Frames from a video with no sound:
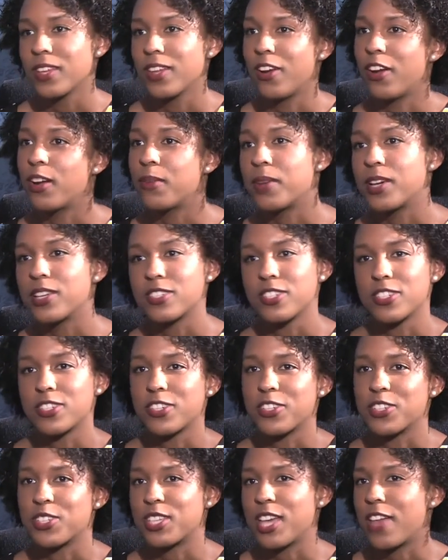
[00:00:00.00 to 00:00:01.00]
And her and my
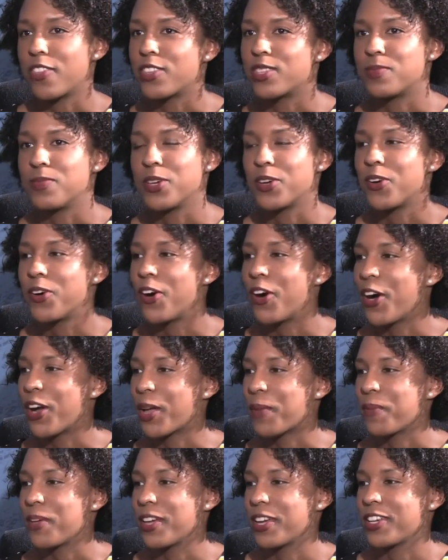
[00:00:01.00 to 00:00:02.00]
sister just had this big old
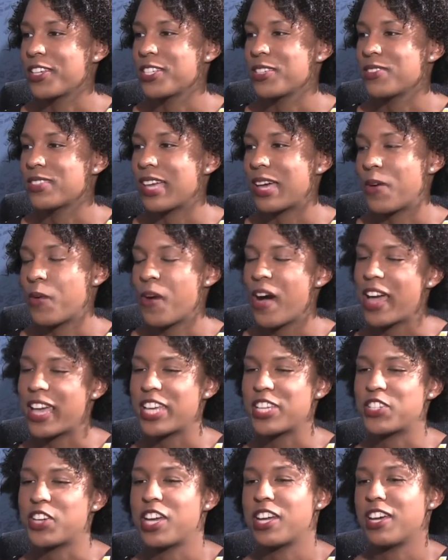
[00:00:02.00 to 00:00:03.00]
argument because she was like, why
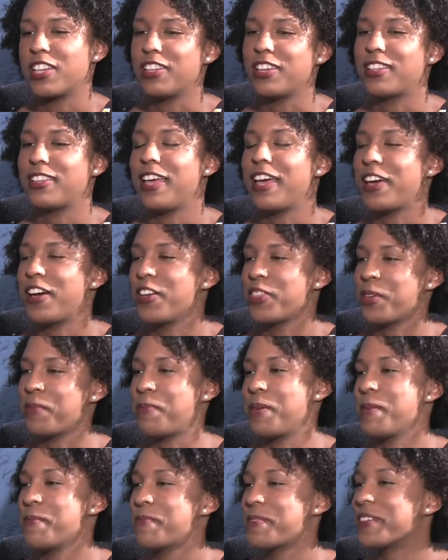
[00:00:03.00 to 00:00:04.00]
are you trying to look like
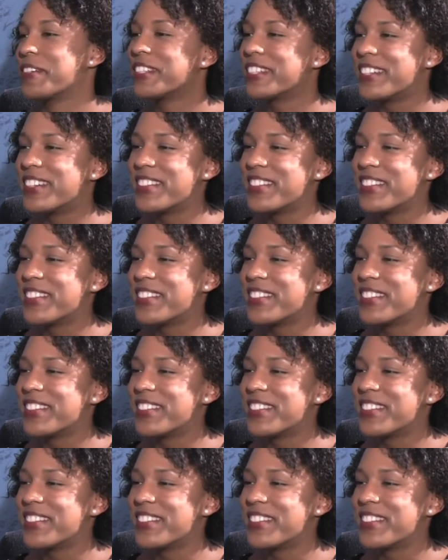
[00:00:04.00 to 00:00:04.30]
other people?